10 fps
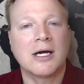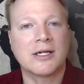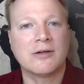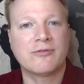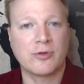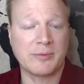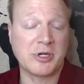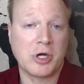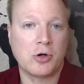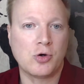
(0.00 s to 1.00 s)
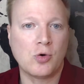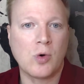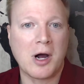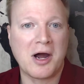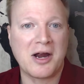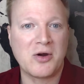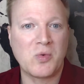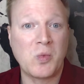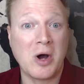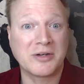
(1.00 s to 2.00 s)
for them to know who I
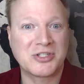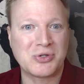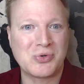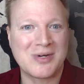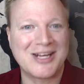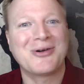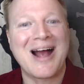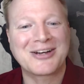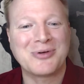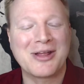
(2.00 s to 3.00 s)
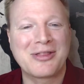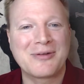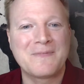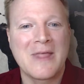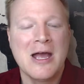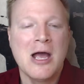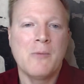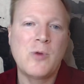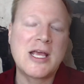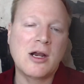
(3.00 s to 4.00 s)
want to interact with.
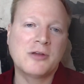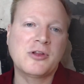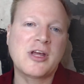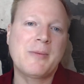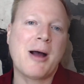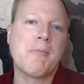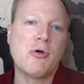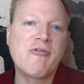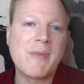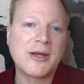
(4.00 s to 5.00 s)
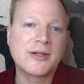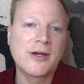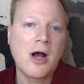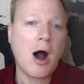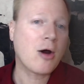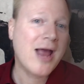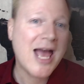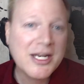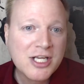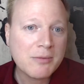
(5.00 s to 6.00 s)
We can also think about movement. Our
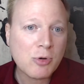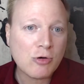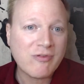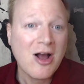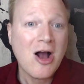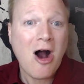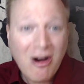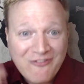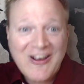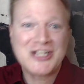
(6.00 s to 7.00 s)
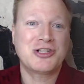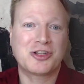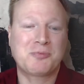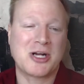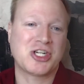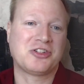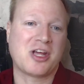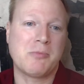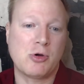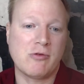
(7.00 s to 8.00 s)
head can move. Our facial expressions
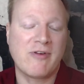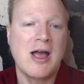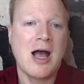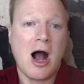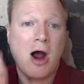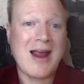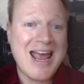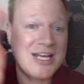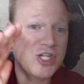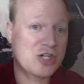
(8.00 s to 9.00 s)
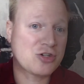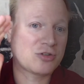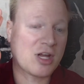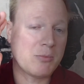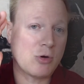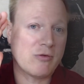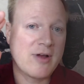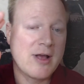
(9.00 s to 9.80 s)
can move. Our hand gestures can move.